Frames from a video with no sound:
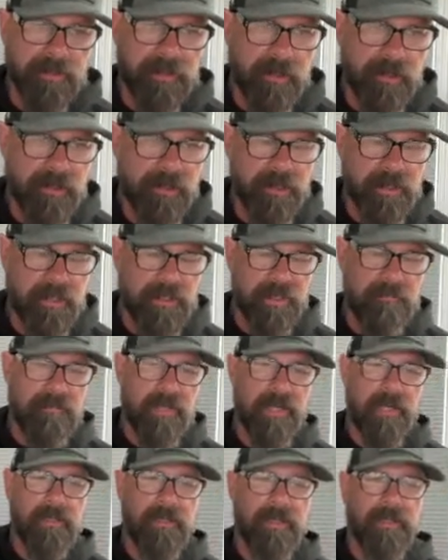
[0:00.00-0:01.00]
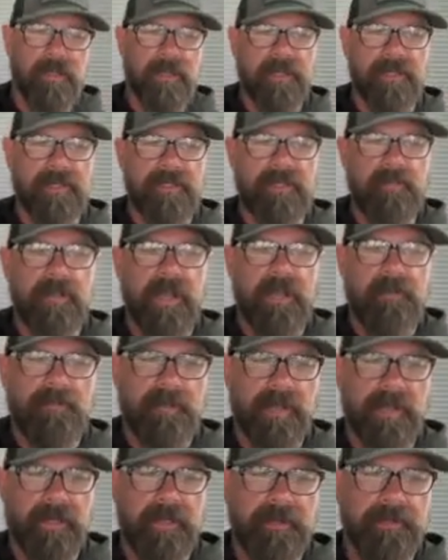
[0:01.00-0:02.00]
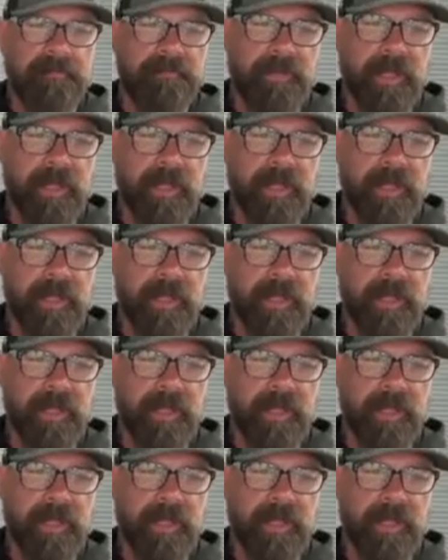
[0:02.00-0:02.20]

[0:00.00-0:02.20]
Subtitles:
cushion in the middle, you're going to squat bigger,